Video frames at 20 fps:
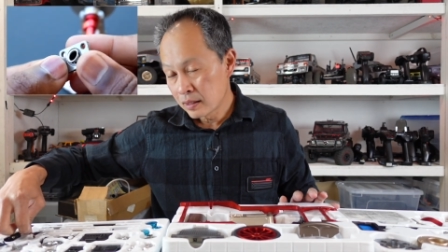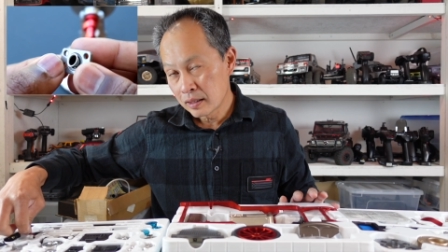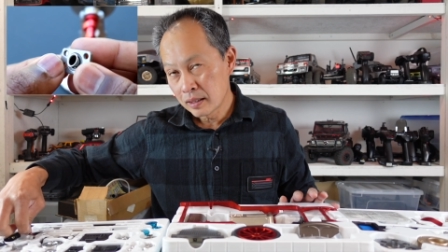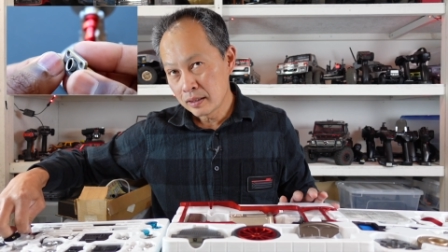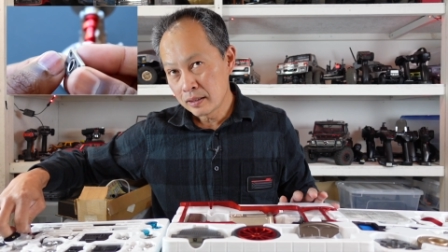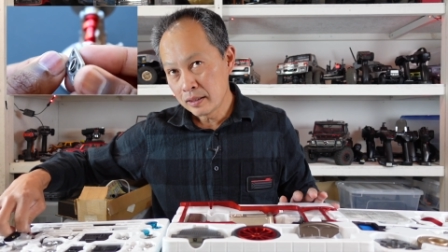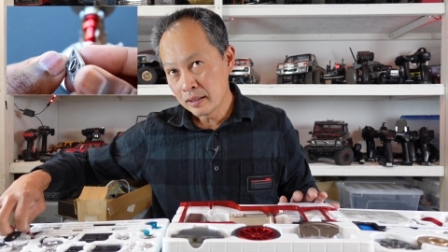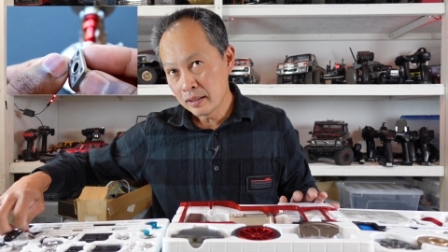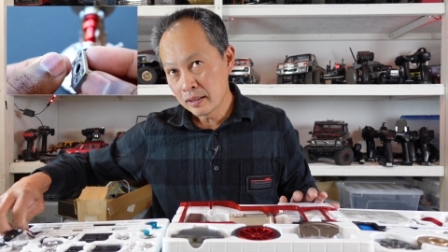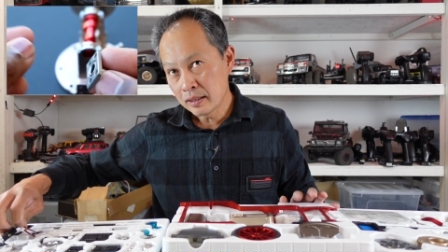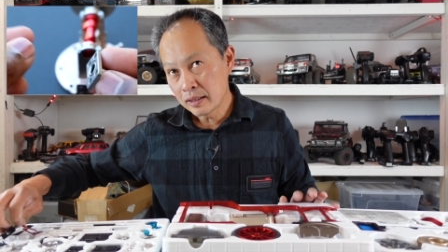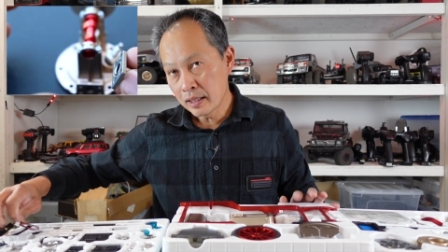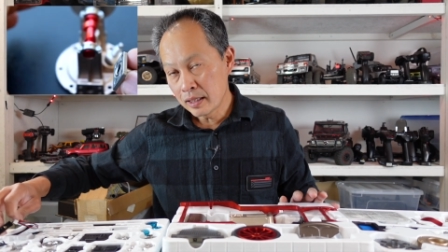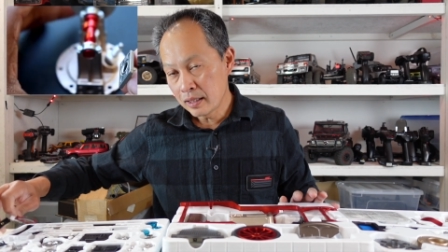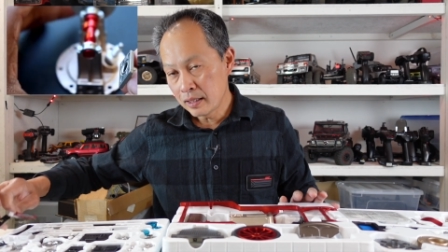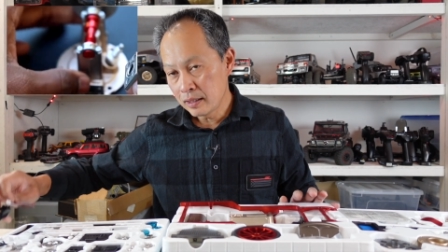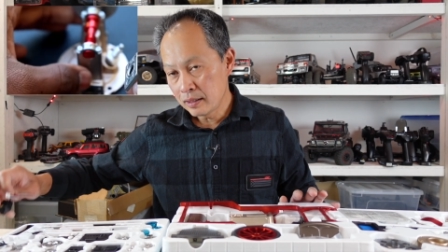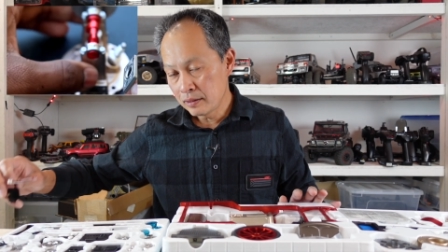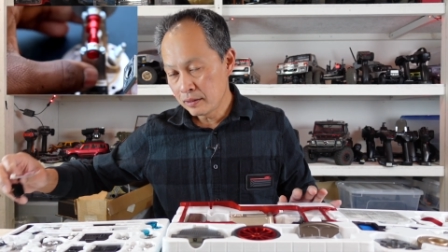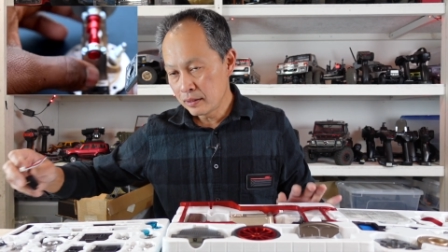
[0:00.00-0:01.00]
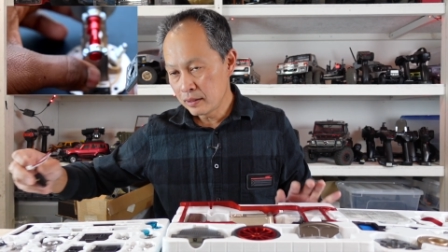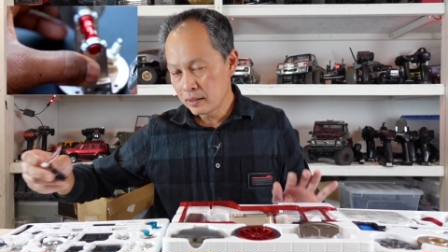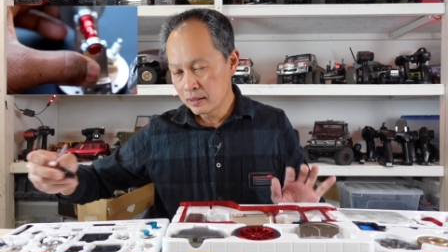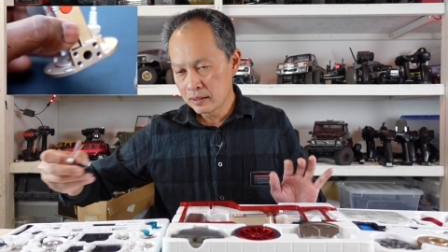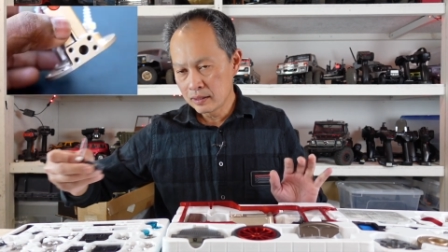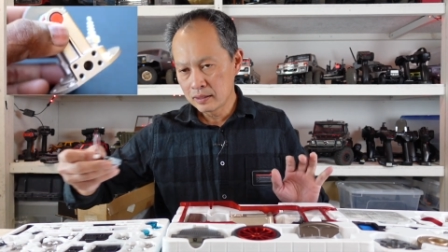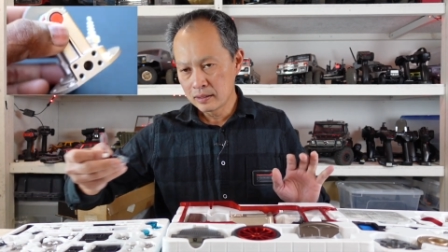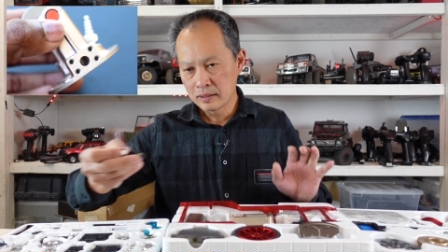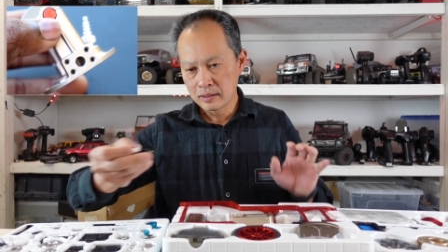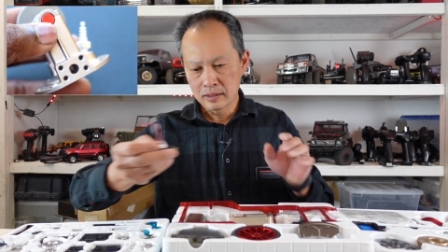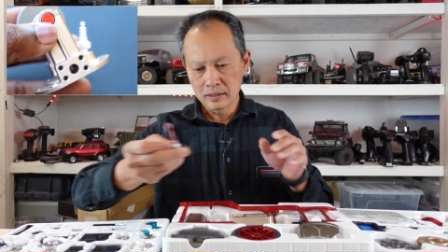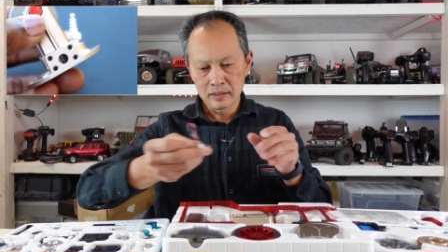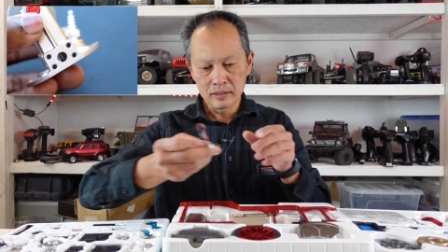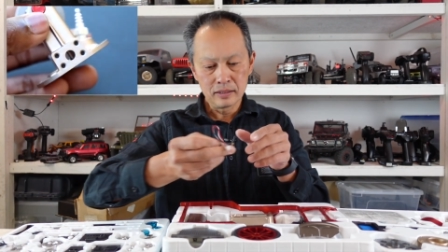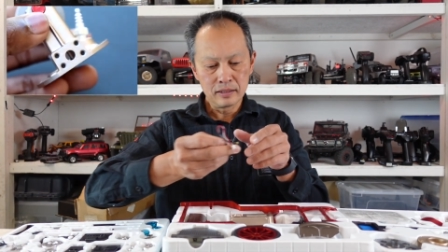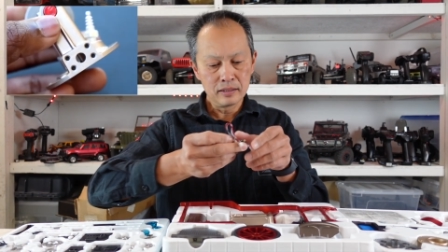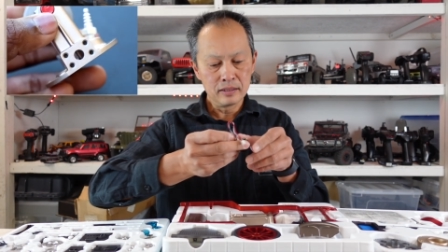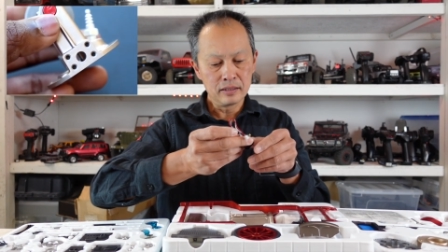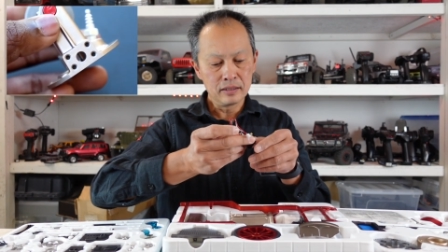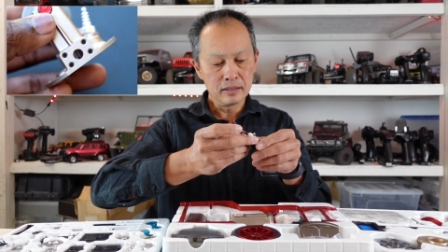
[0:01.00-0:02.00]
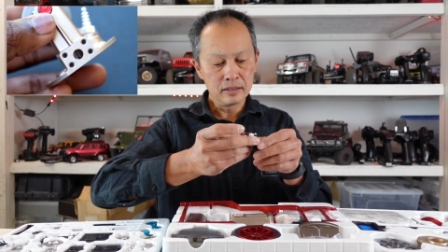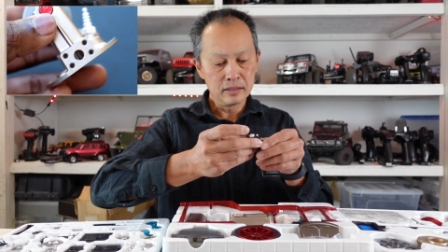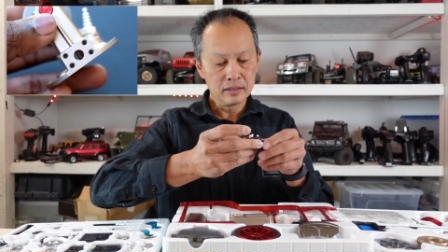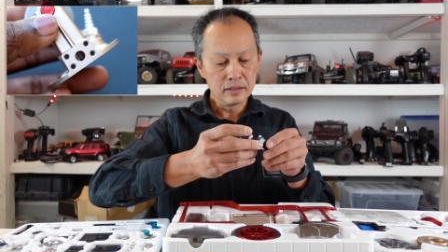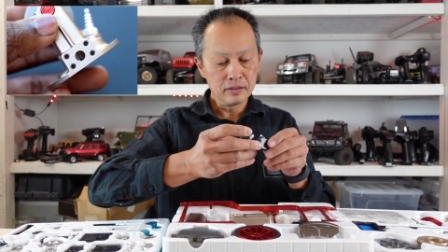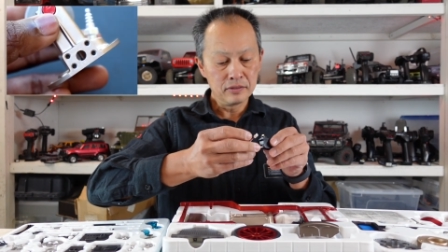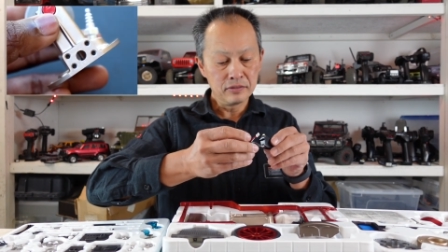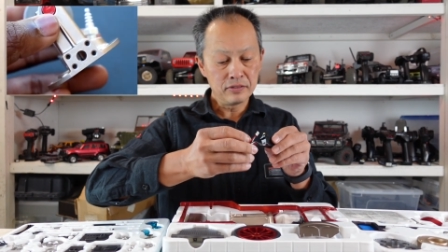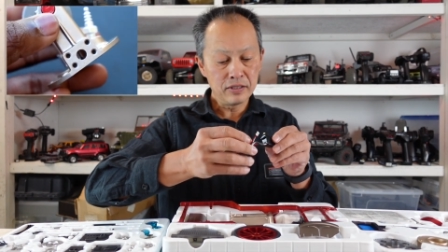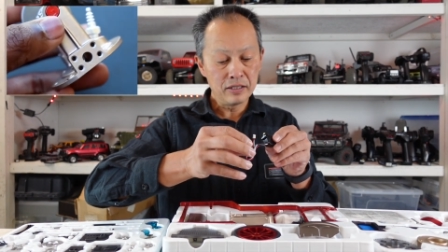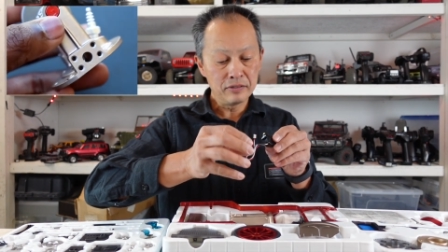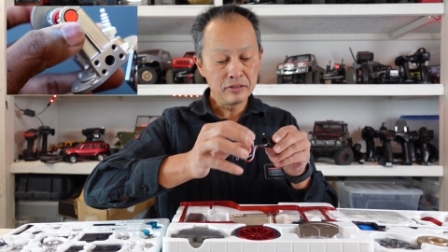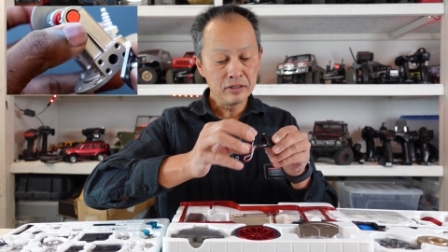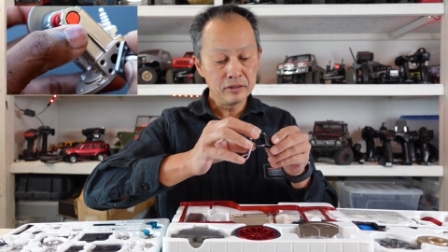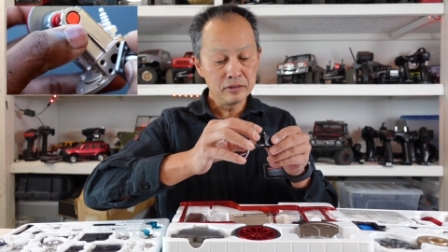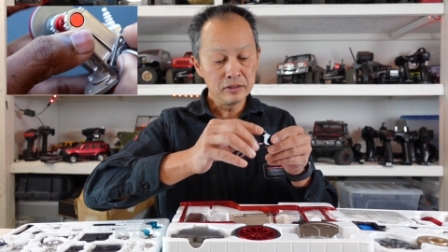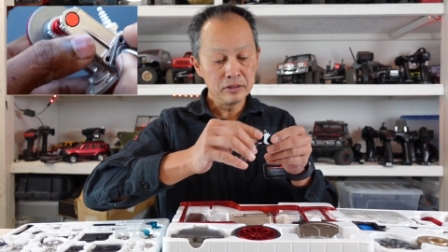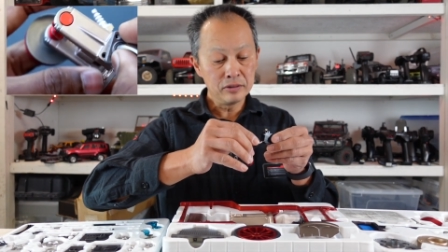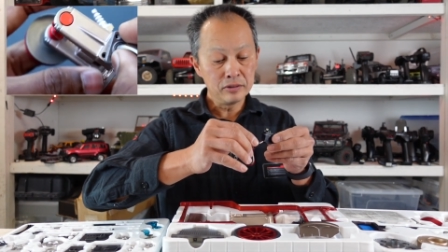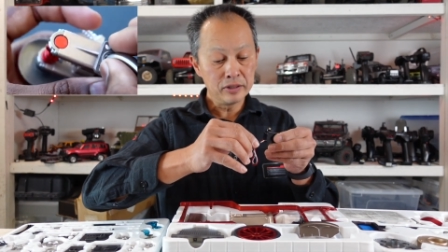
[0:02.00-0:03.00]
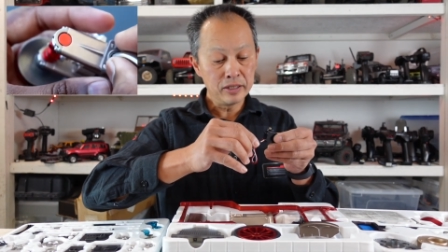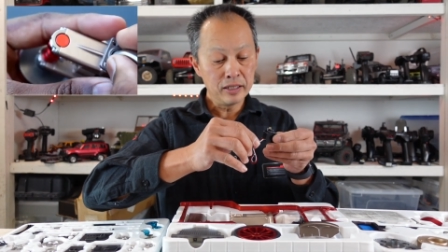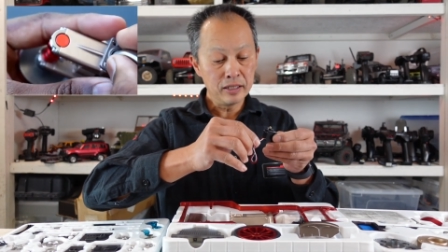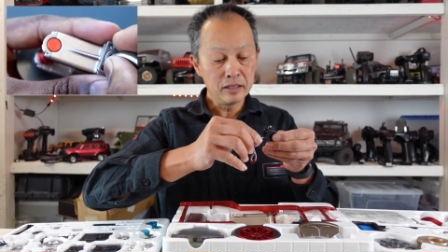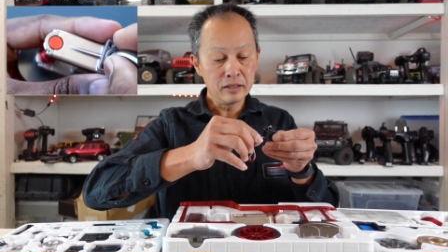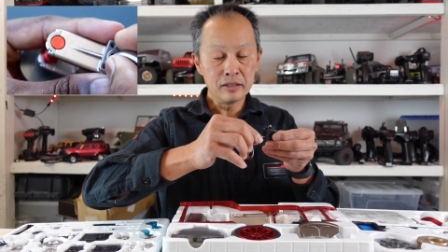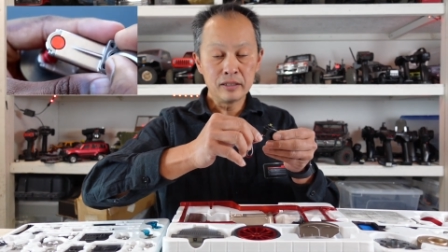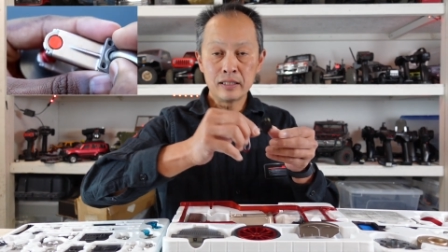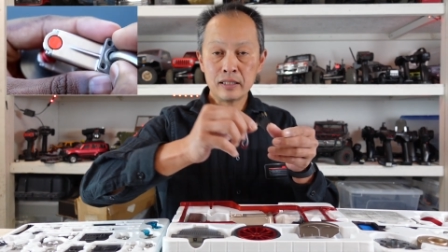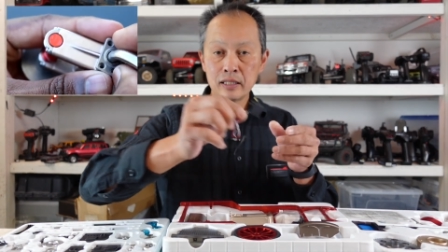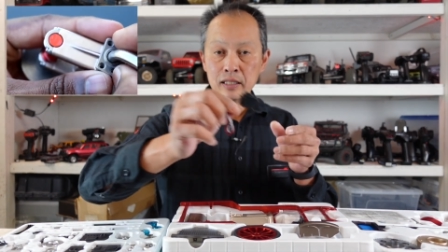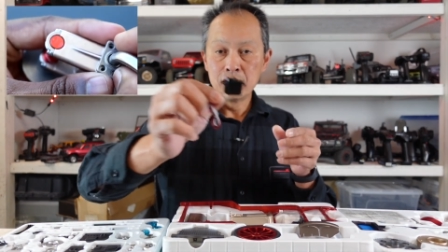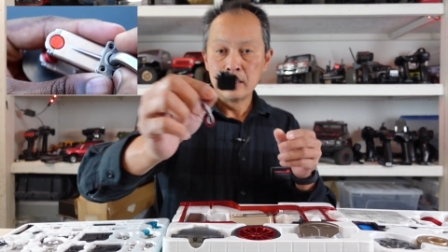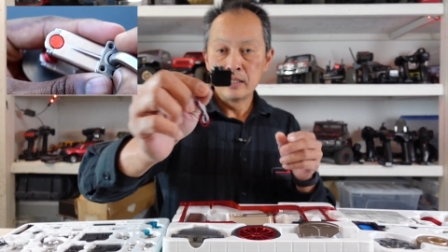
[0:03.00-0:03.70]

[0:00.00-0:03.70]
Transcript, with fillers: I think a five hundred or eight hundred.